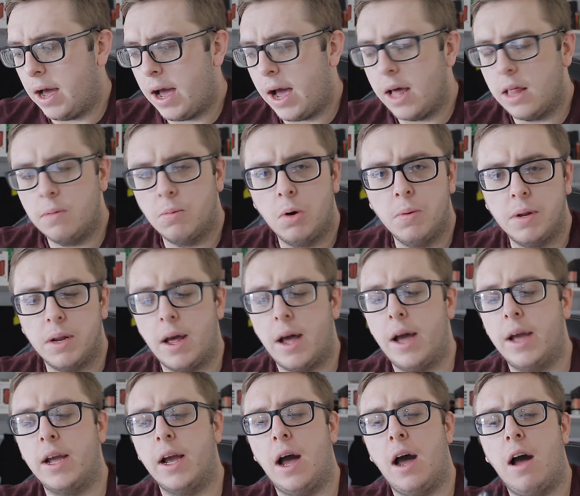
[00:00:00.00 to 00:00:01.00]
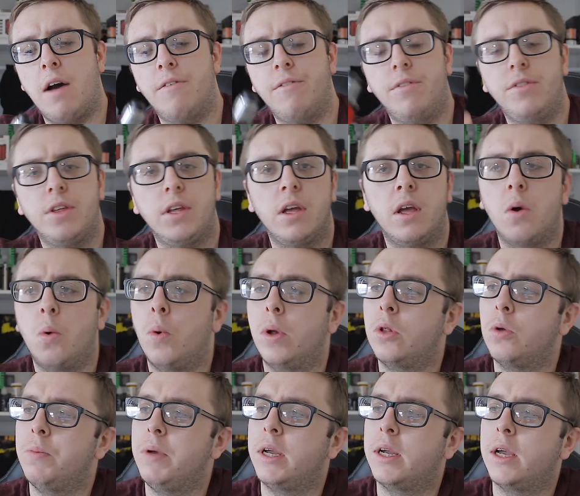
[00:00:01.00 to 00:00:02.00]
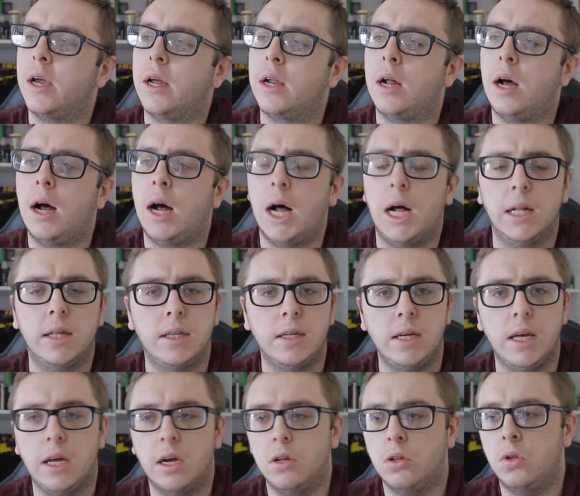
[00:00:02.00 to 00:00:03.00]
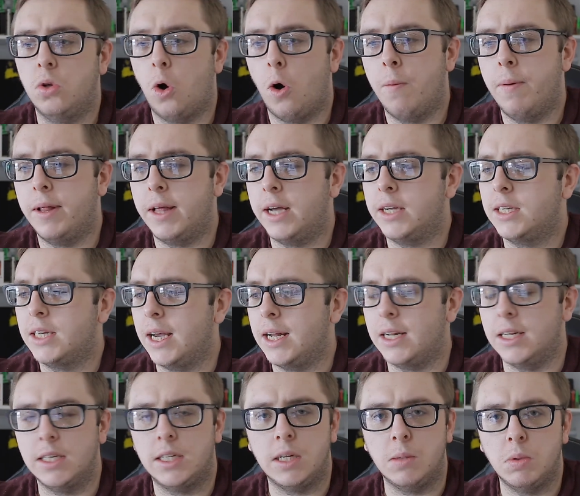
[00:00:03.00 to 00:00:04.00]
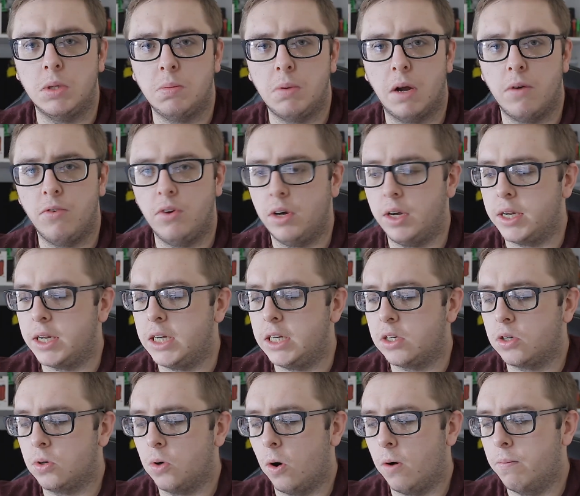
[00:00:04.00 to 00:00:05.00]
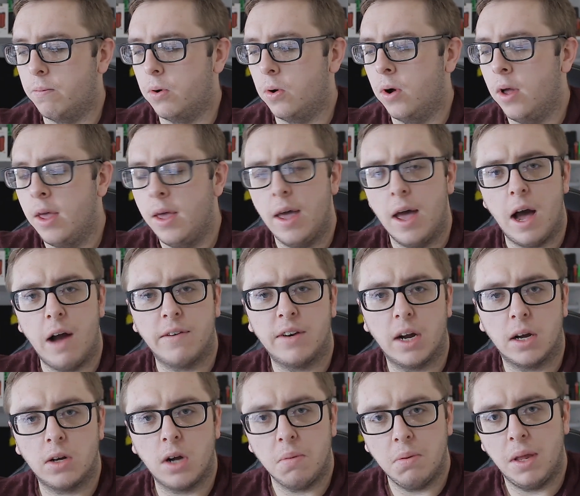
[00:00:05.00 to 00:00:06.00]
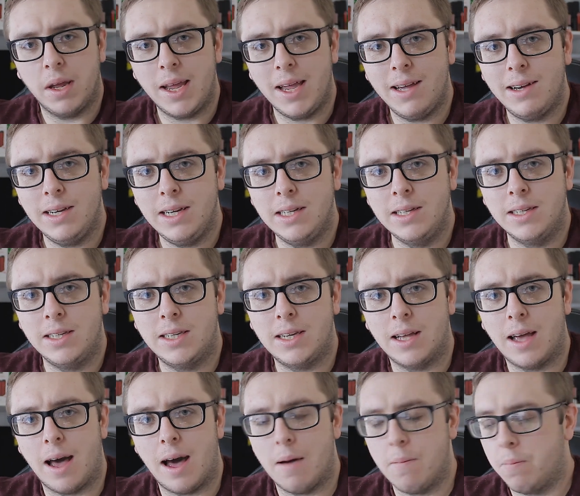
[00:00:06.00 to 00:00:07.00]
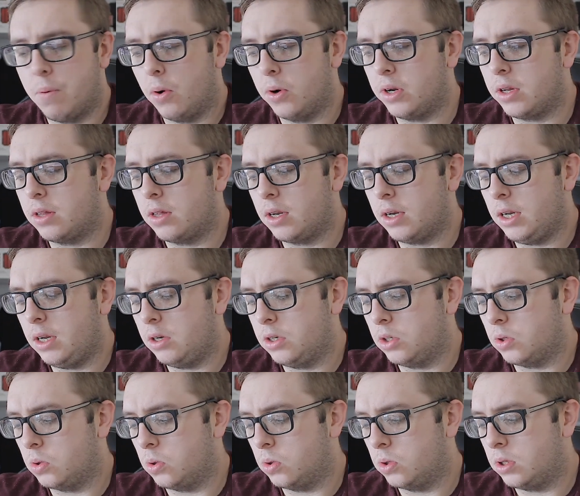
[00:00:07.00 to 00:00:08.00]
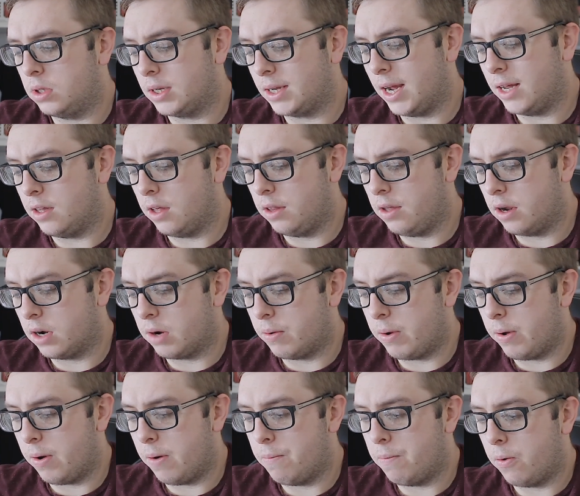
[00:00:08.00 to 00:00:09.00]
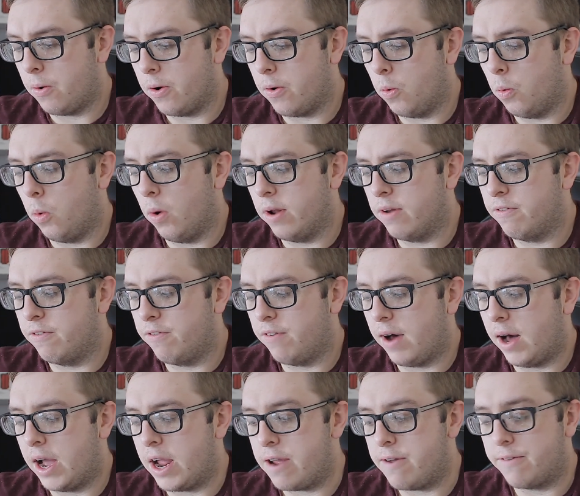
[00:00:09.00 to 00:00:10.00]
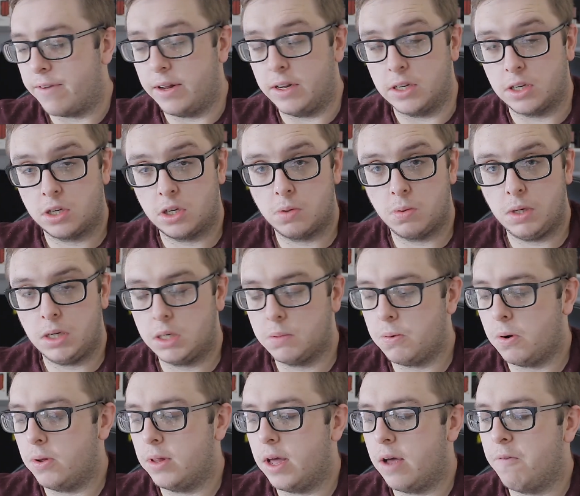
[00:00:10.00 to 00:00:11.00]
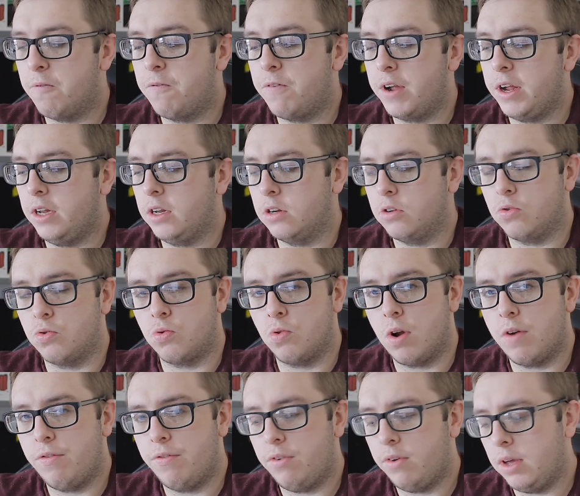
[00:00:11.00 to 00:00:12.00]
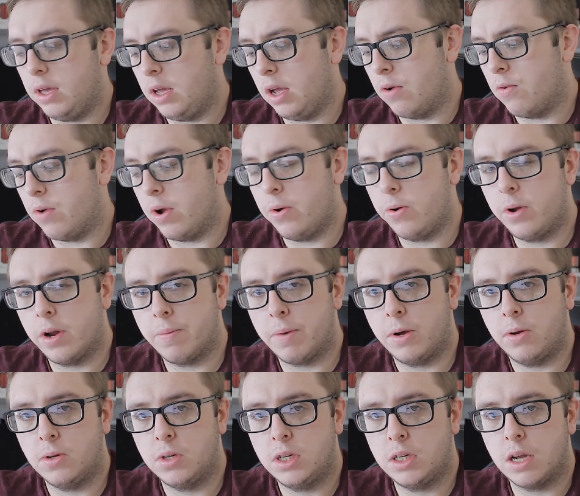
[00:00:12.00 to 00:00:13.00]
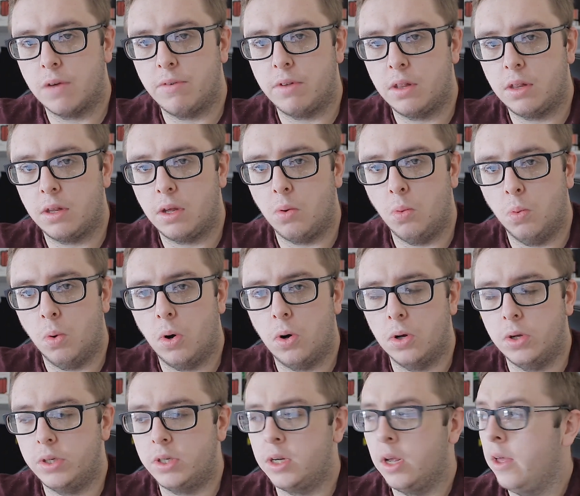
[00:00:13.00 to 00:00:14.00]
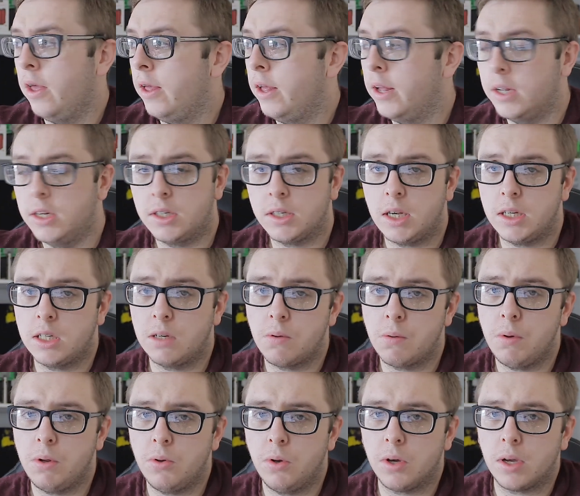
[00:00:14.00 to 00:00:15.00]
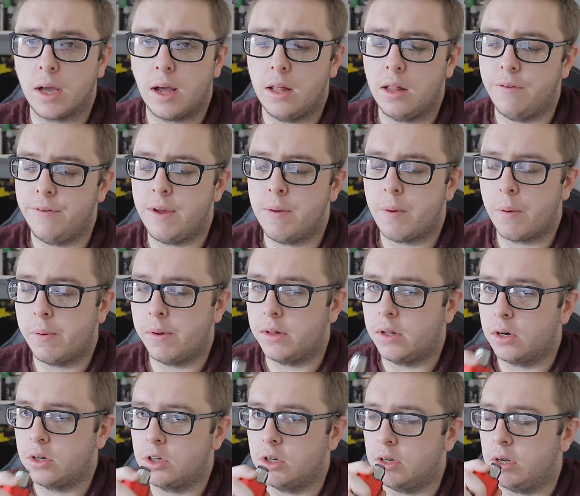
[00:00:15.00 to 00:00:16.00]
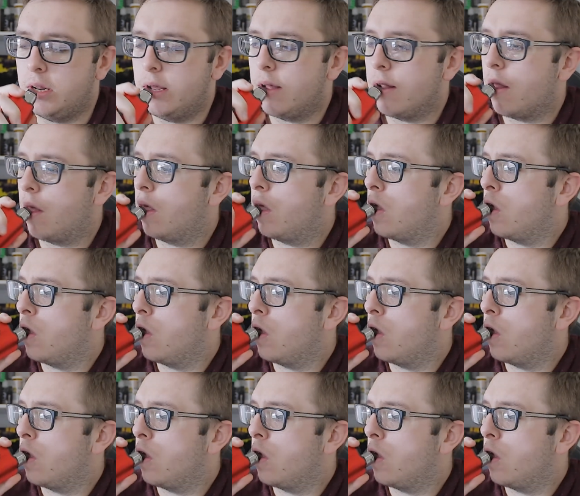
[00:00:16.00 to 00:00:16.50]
At the moment I have the Widowmaker RDA on top of this, and it seems to be a really nice combo. I've got a couple of aliens at 0.3, so together they're coming out at 0.15, and the sweet spot that I'm finding is roughly around about 70 watts. So let's have a wee look at the vapour production there.